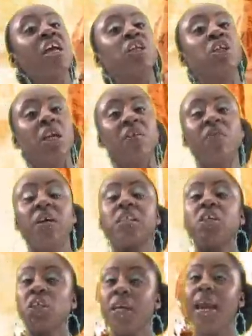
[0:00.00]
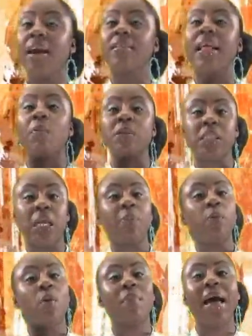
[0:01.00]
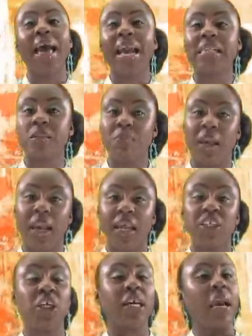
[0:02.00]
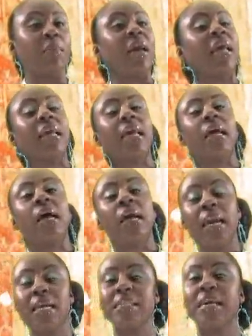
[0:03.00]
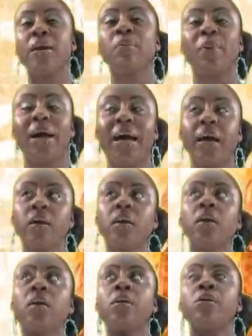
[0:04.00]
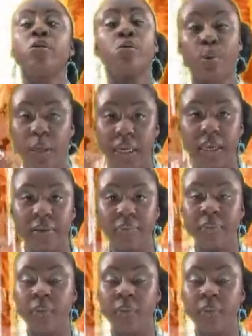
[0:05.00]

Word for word: Jennifer is a chick that was sleeping with my ex man. She came in here to get her hair done by Sawyer,